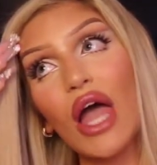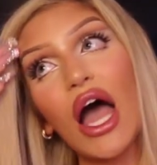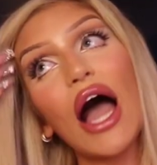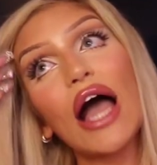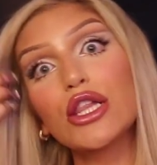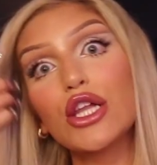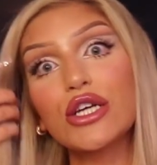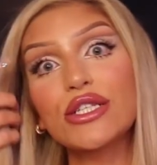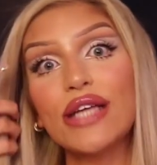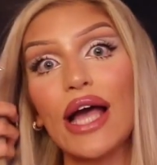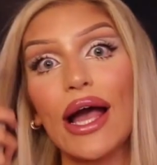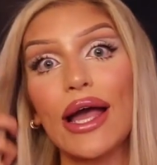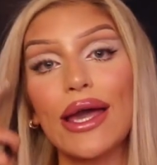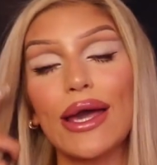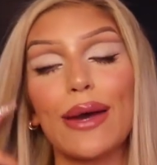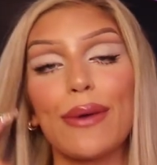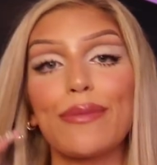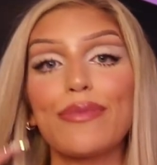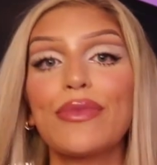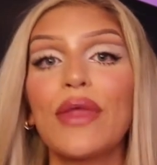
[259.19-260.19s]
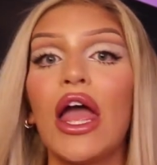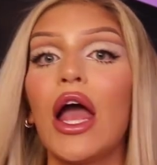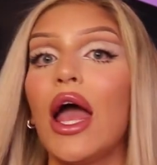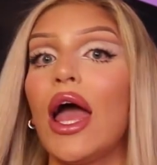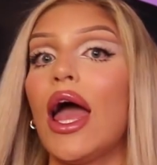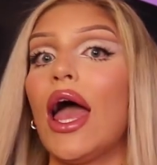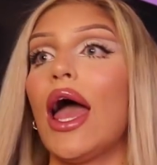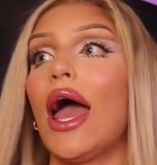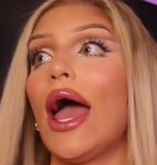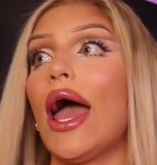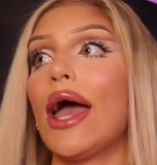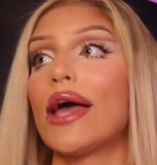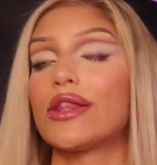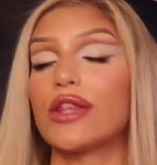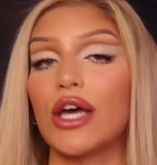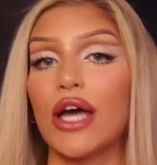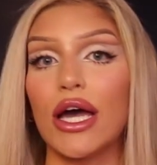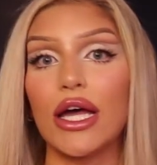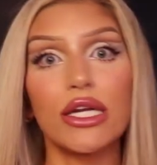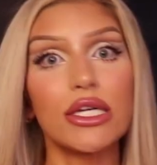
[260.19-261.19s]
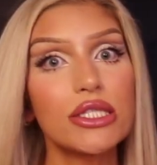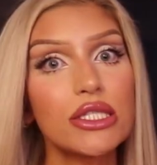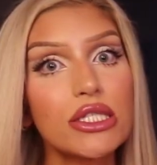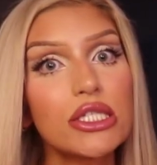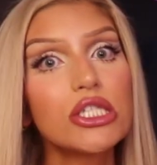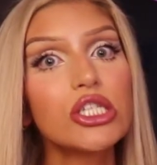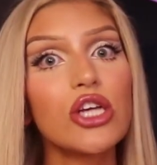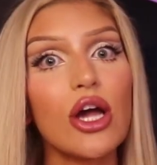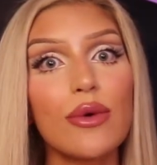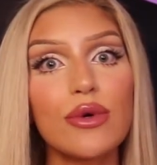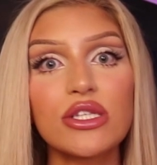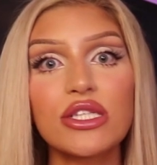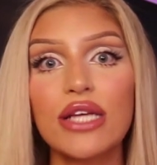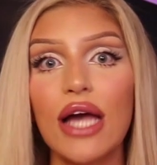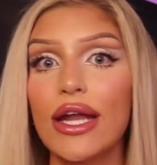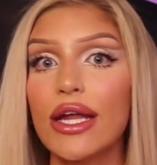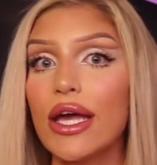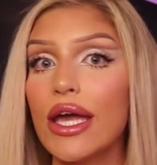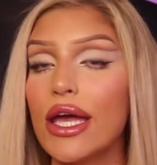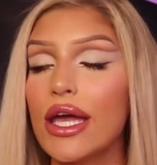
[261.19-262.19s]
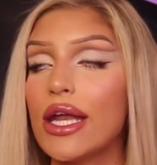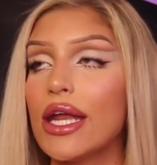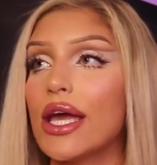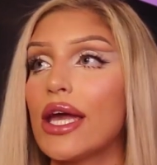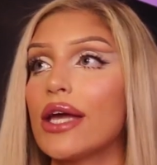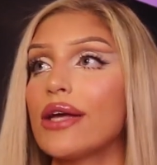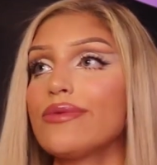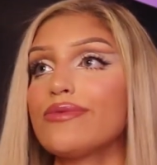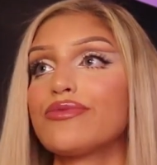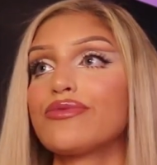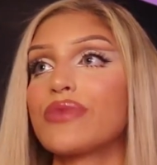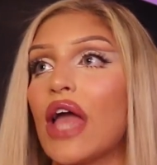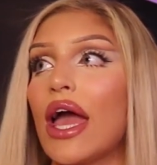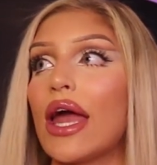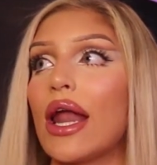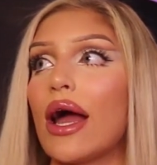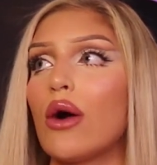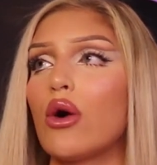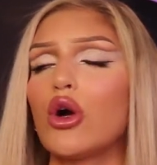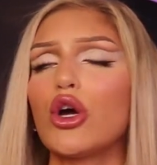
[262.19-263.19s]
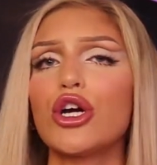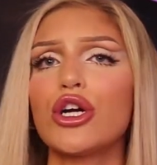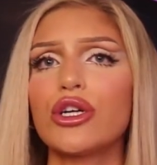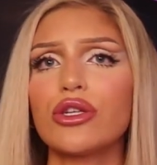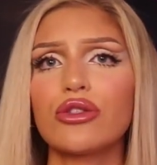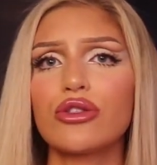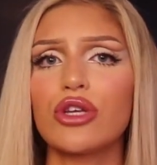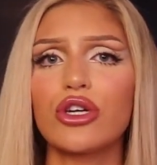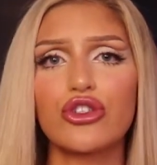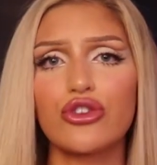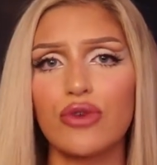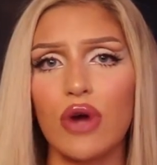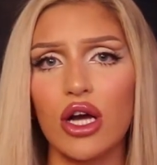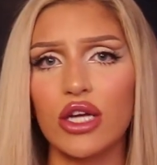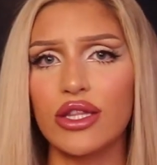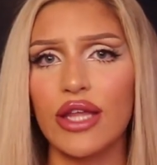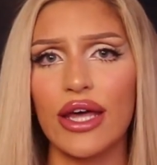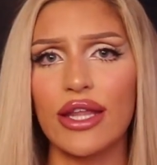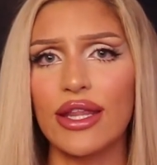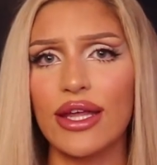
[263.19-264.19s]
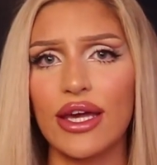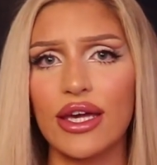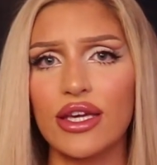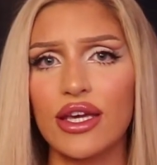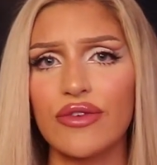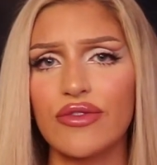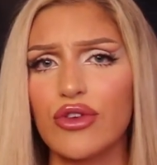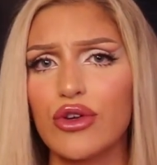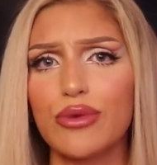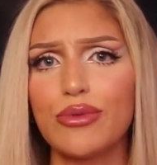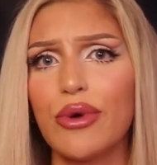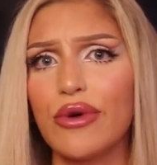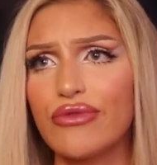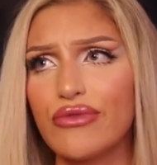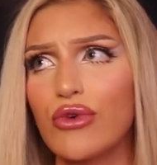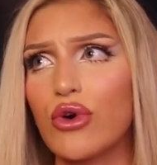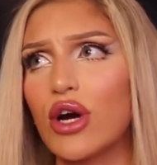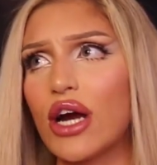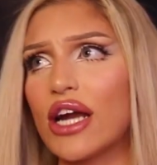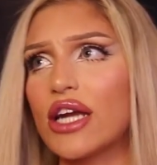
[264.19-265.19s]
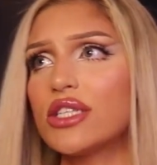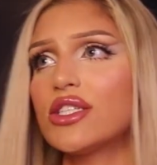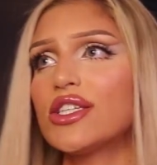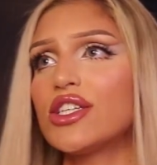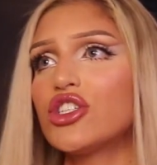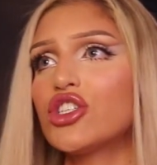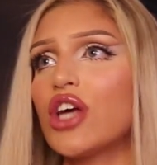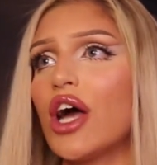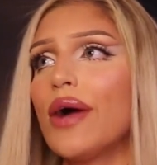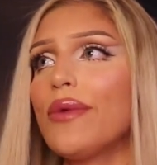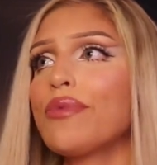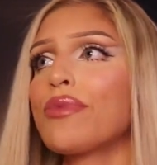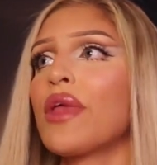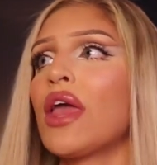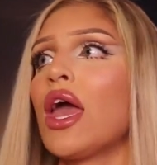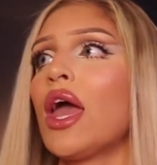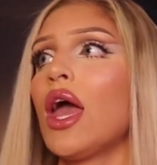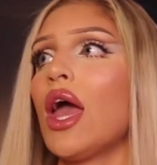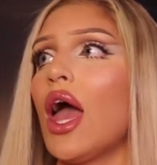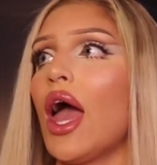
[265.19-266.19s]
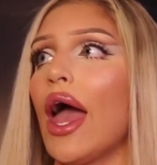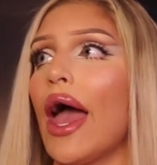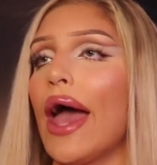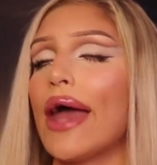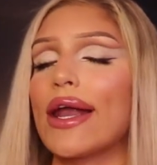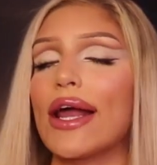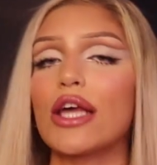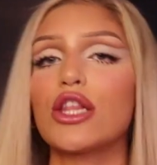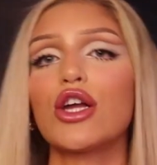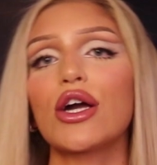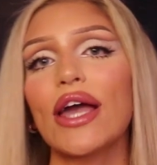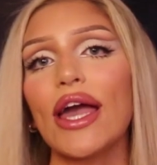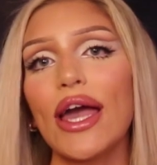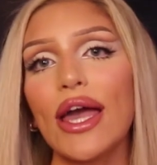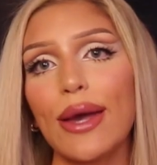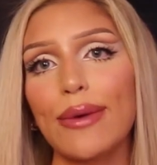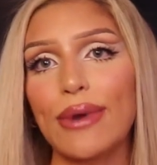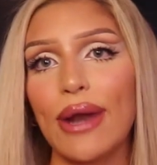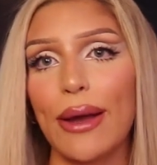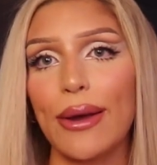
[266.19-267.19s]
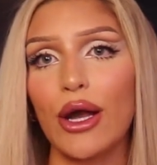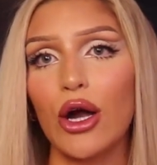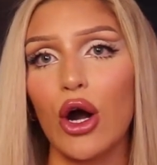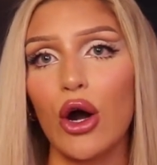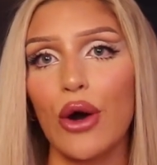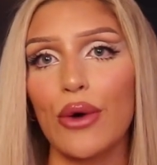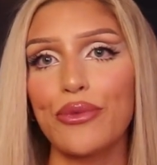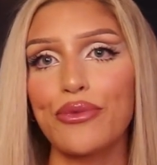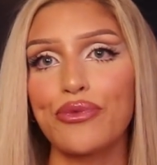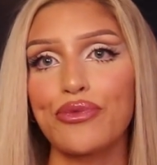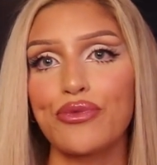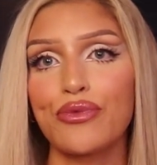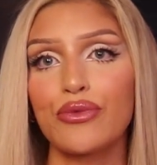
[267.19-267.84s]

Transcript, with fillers: I looked at him and the anesthesia was kind of hitting and I, or the drug that they give you before anesthesia. And I look at him and I go,